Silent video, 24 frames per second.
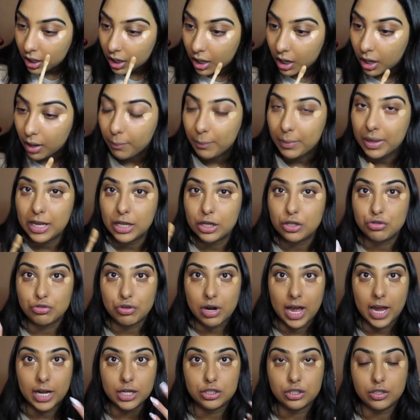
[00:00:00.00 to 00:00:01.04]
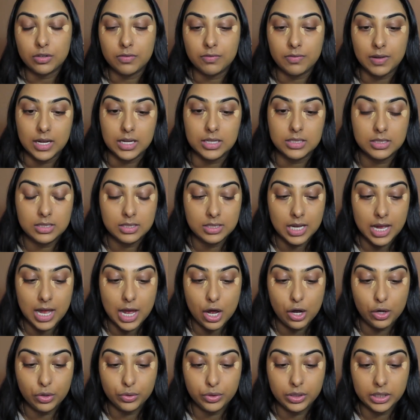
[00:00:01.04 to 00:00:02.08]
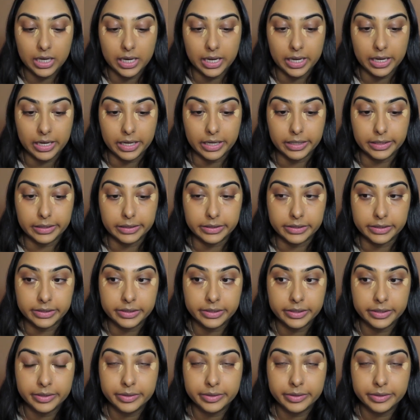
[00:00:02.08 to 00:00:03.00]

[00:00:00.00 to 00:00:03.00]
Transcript: um, it drags your face down and